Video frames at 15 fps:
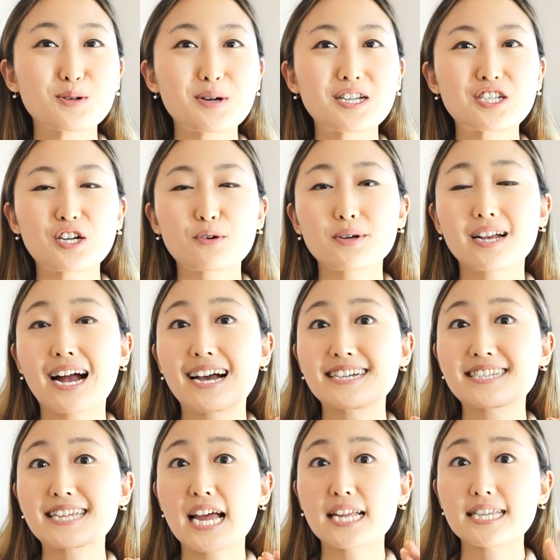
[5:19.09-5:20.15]
want to share with you
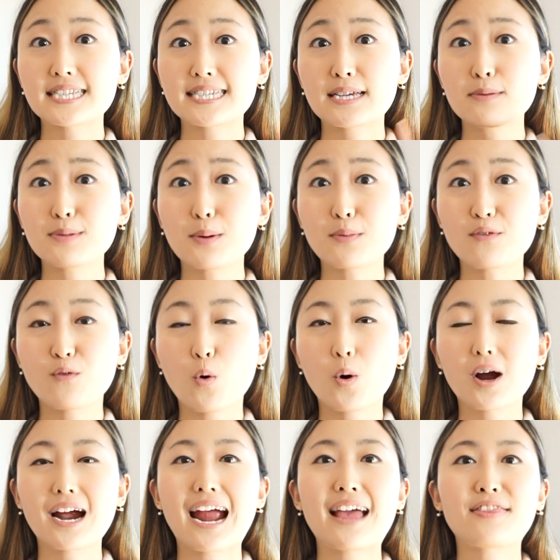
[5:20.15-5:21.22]
guys tip number
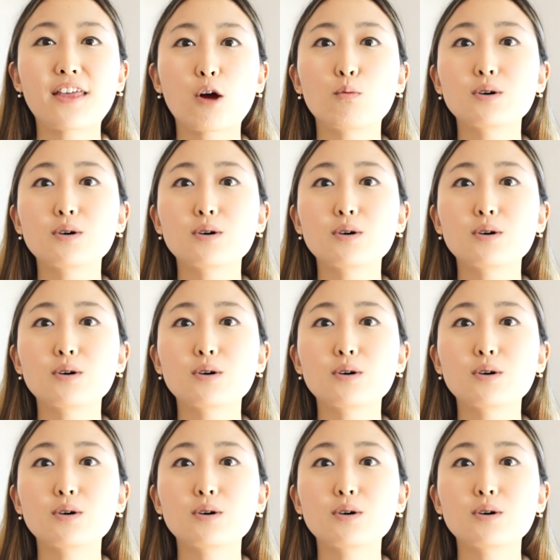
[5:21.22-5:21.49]
4, and that